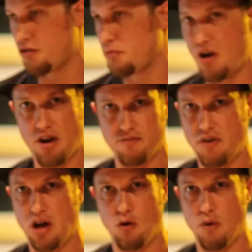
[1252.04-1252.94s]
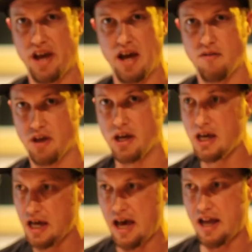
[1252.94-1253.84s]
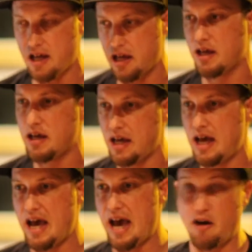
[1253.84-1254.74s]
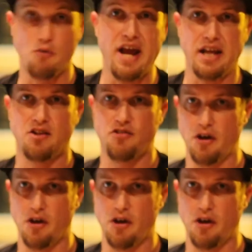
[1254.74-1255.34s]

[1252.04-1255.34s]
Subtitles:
or Spotify or wherever at a rate.